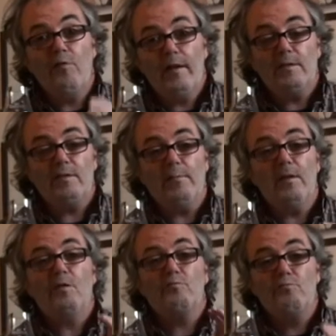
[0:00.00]
you're into
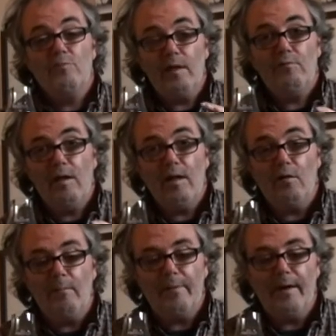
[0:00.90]
something really, really
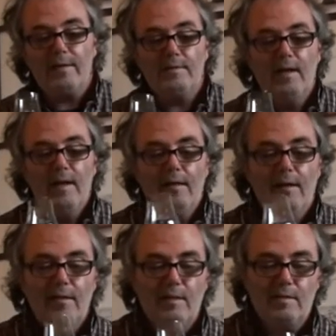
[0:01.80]
complex,
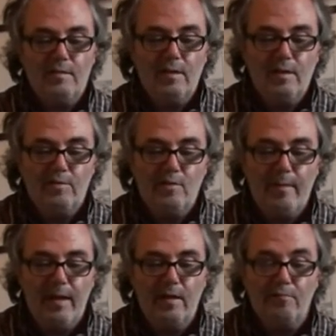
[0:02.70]
then this
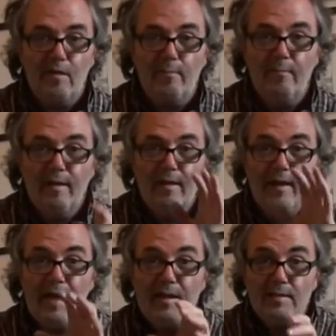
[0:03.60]
Jamaican rum
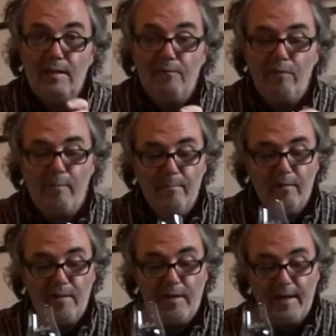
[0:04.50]
is from
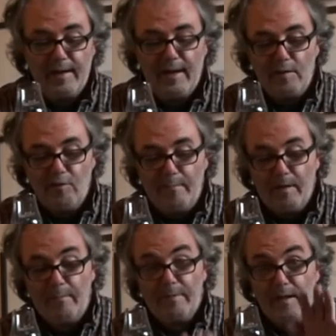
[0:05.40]
the Renegade Rum
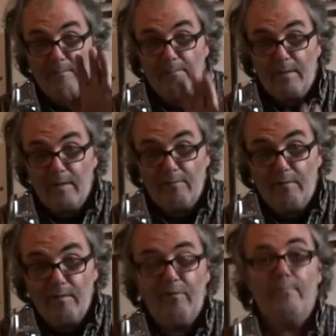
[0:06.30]
Company
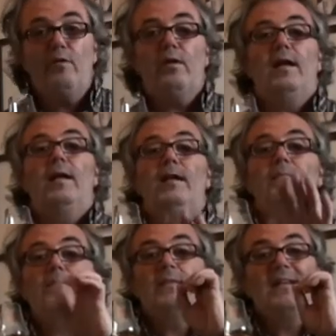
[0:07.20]
from Bruichladdich.
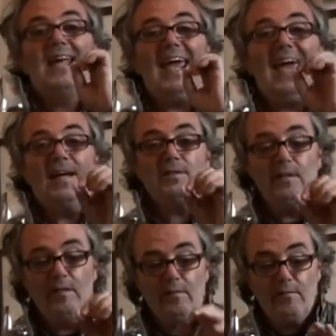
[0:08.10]

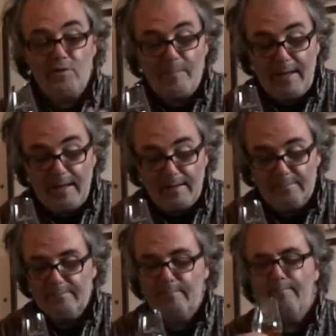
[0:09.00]
Excellent Jamaican.
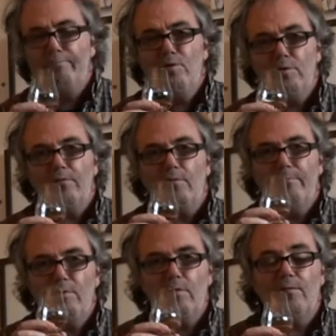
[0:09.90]
Beautiful,
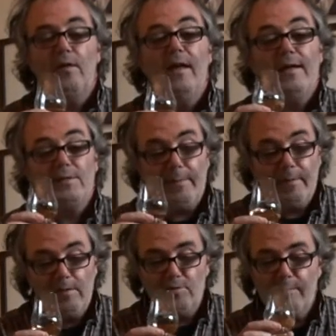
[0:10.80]
beautiful,
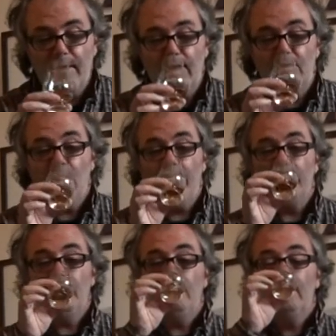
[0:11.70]
typical Jamaican rum
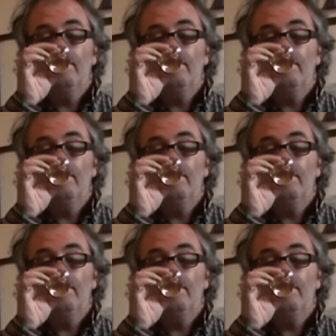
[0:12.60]
indeed.